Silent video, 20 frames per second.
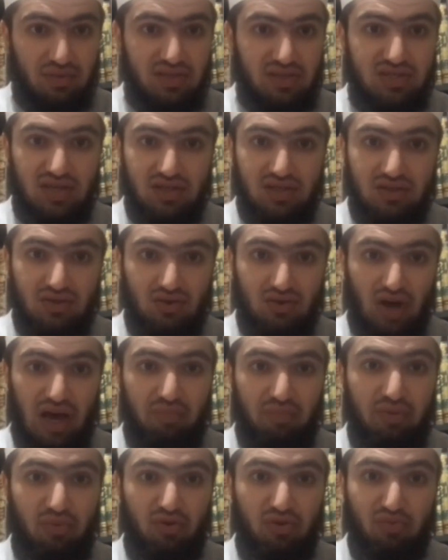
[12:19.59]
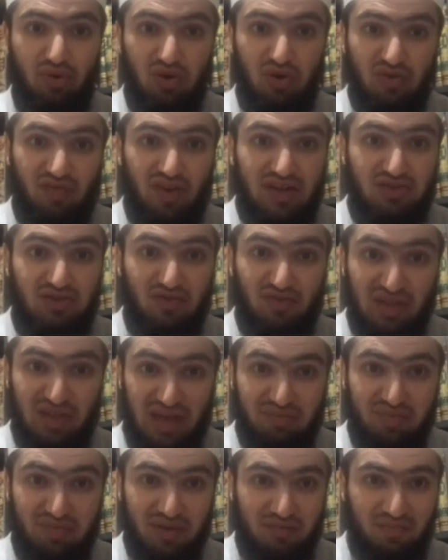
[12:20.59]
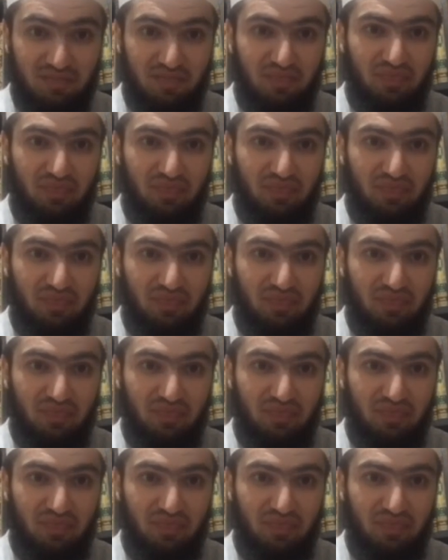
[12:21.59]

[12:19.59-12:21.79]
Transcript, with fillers: mentioned, you're happy when you break the fast, you feel happy.